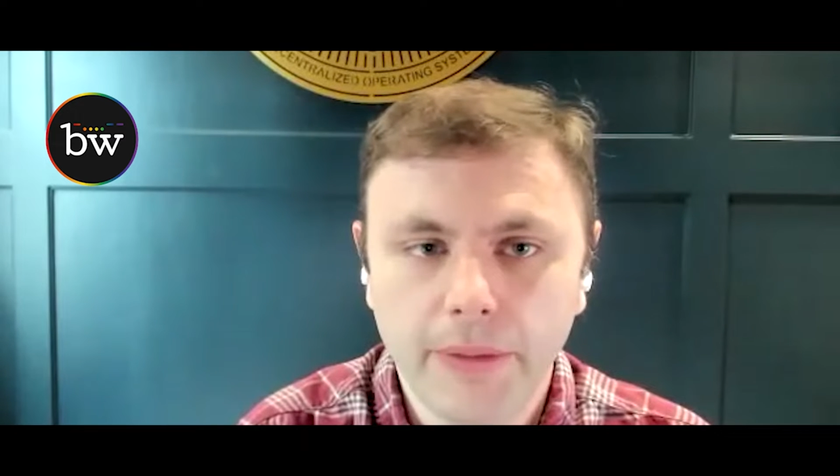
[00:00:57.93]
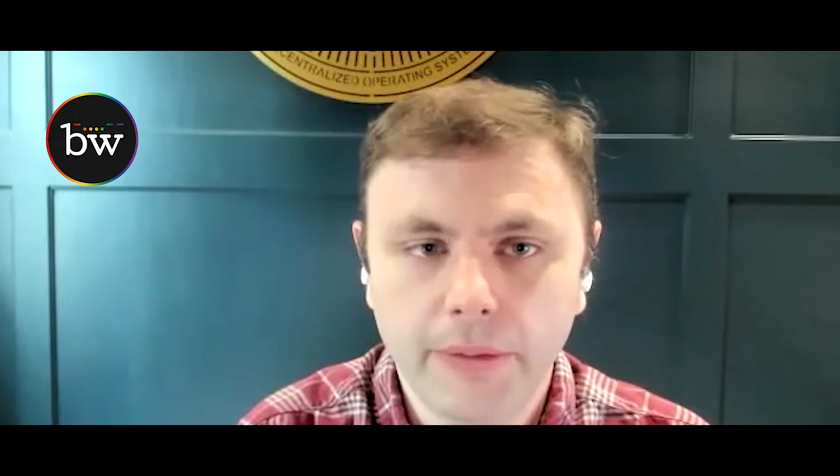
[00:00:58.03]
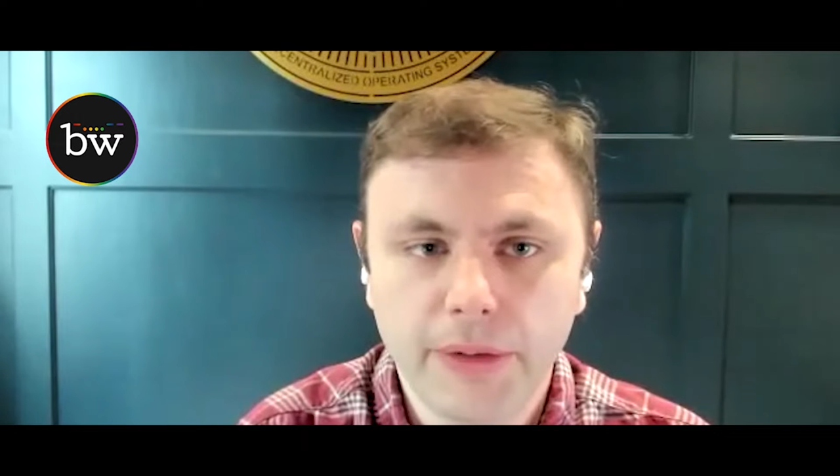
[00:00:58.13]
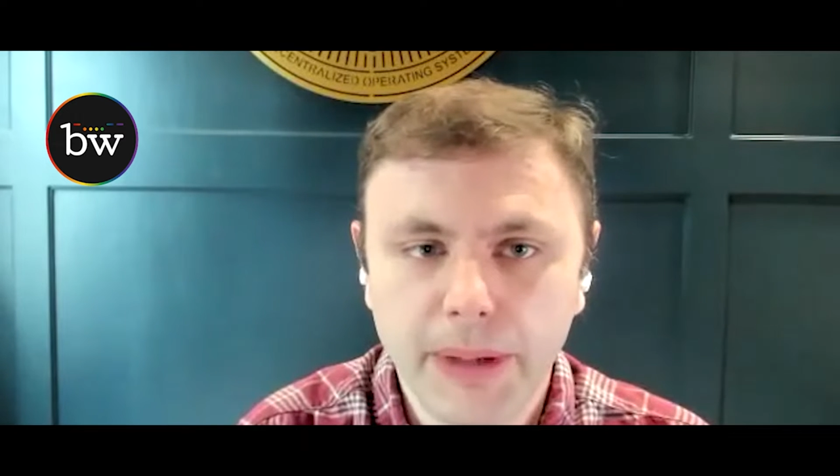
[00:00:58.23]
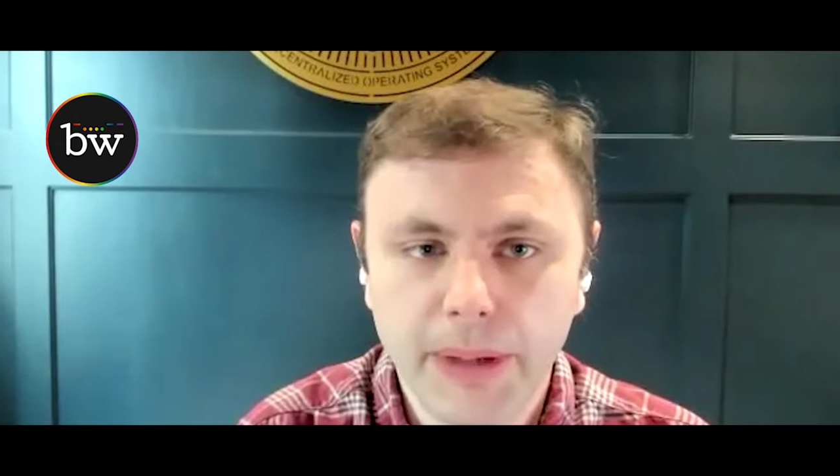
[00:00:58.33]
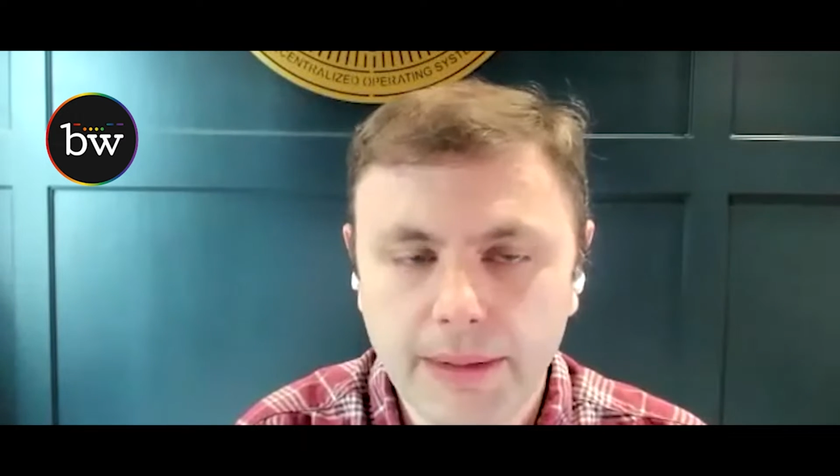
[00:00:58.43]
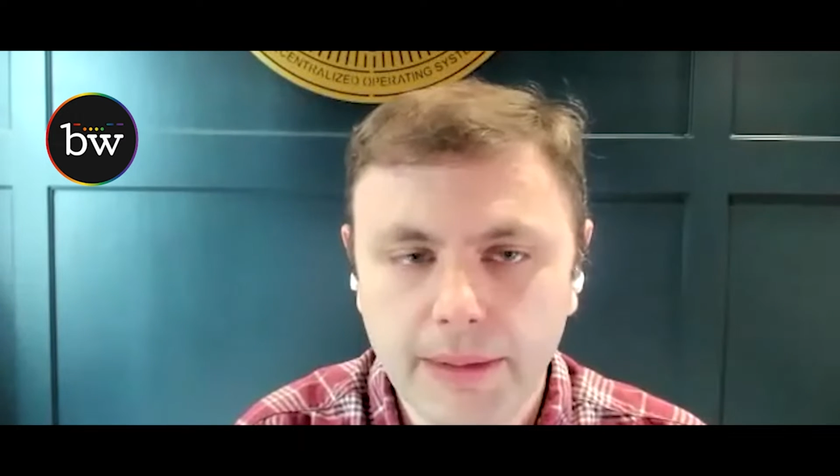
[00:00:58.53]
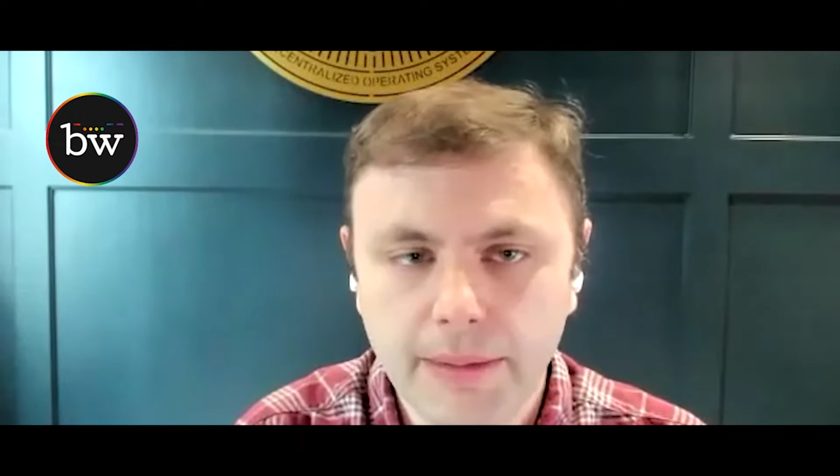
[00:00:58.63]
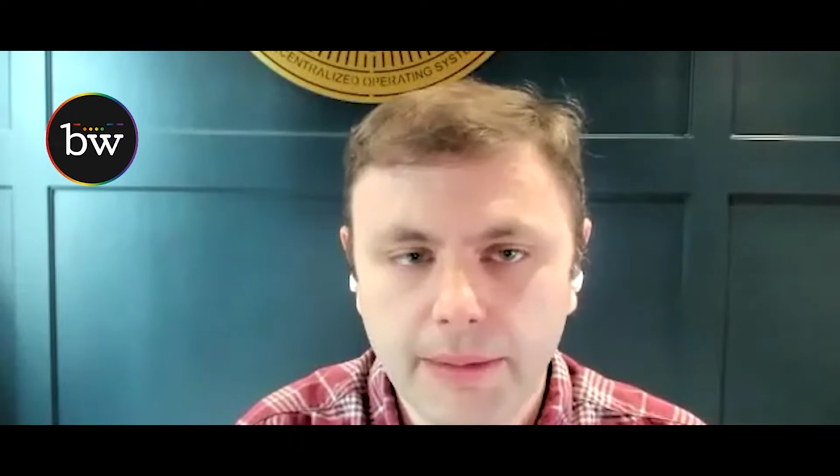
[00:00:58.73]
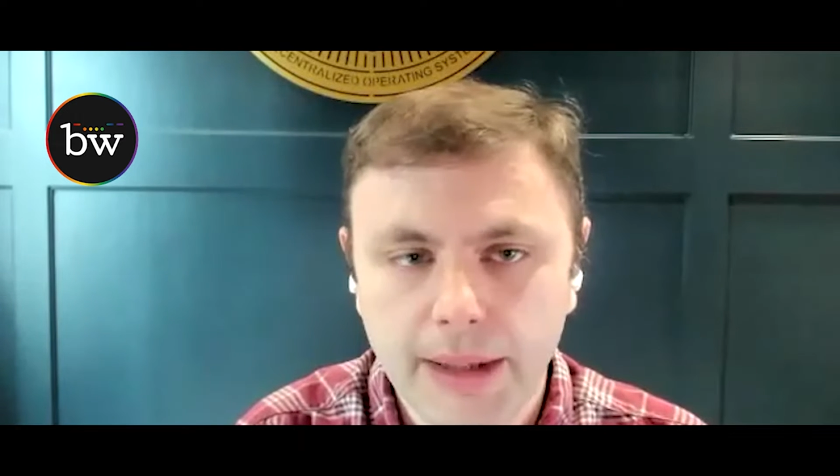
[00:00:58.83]
you're
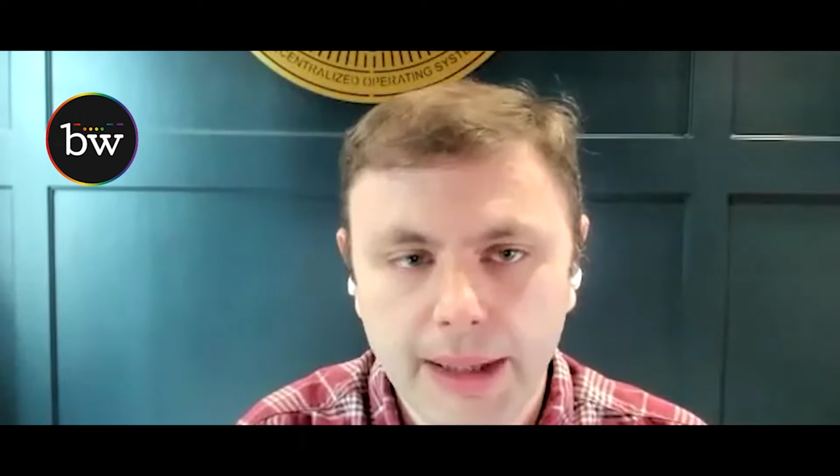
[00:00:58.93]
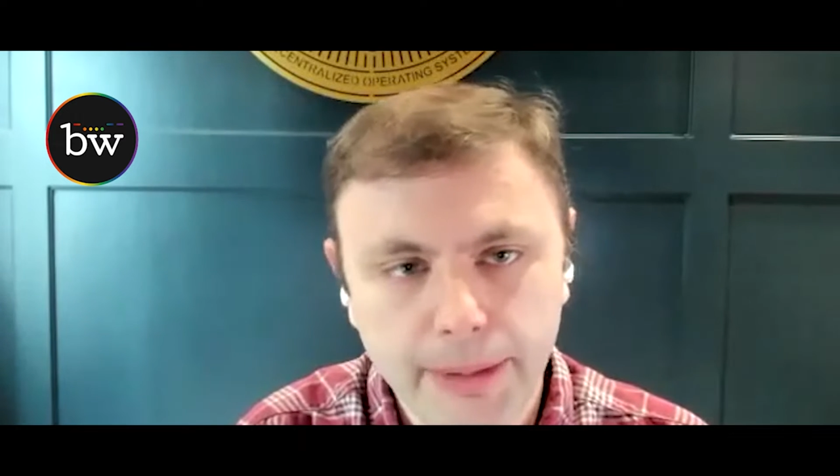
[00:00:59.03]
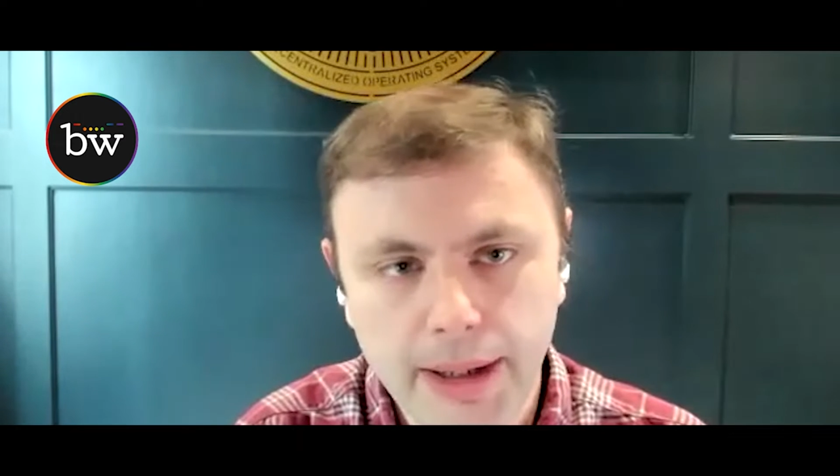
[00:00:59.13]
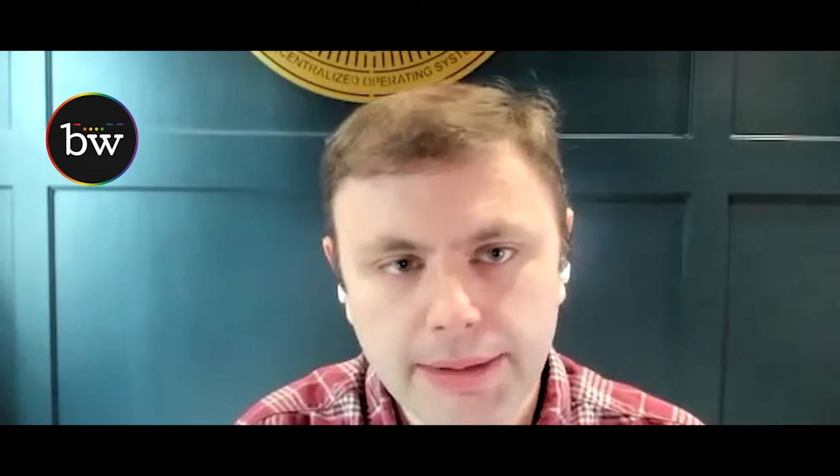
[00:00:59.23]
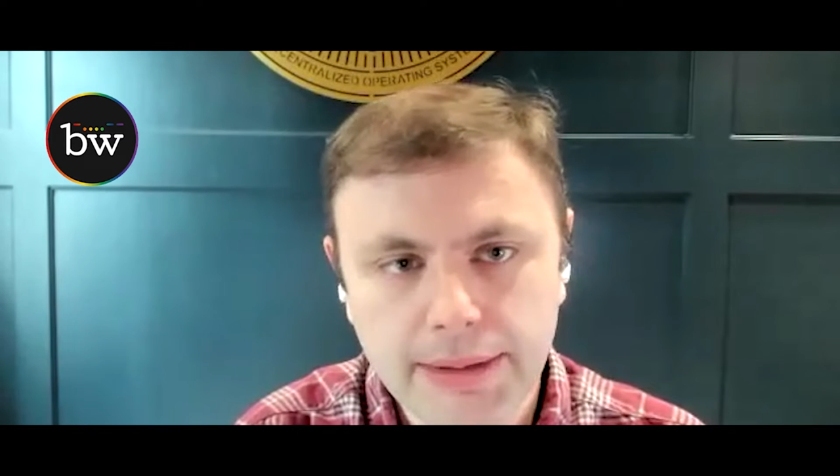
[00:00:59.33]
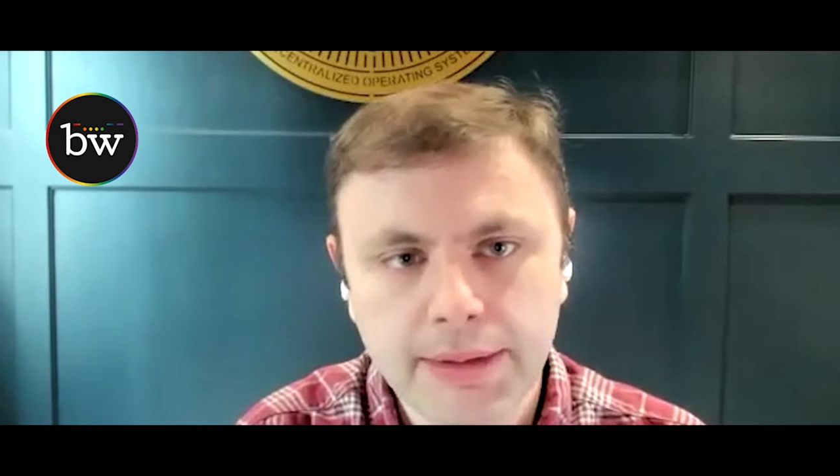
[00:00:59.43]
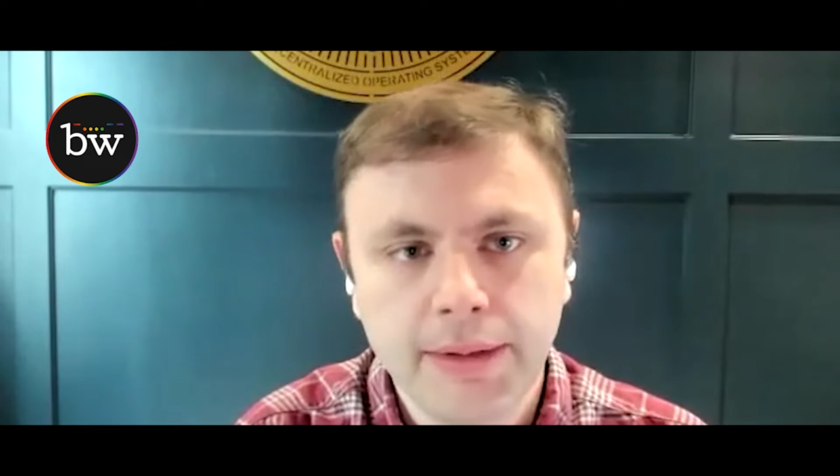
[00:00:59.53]
respecting DPoS,